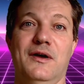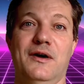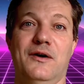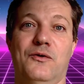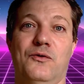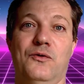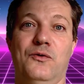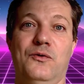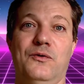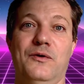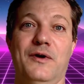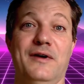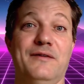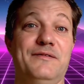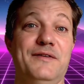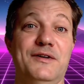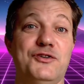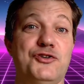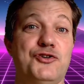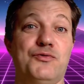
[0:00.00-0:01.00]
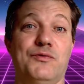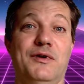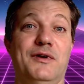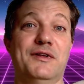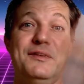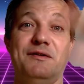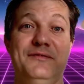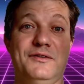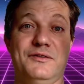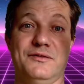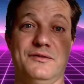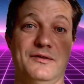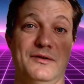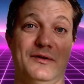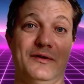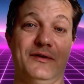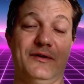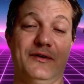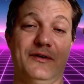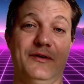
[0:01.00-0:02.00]
or eventually even
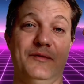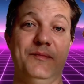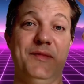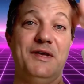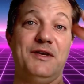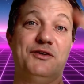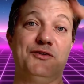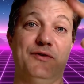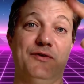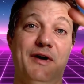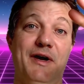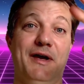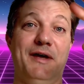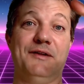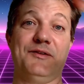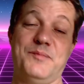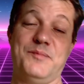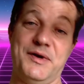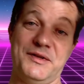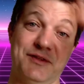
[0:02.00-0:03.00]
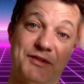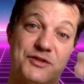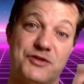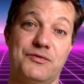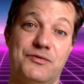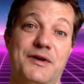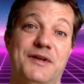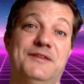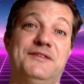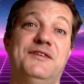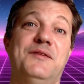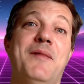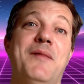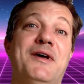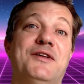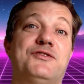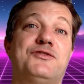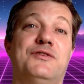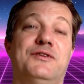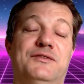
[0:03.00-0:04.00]
make your hand penetrate the
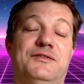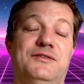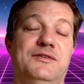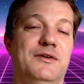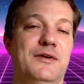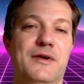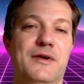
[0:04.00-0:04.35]
mattress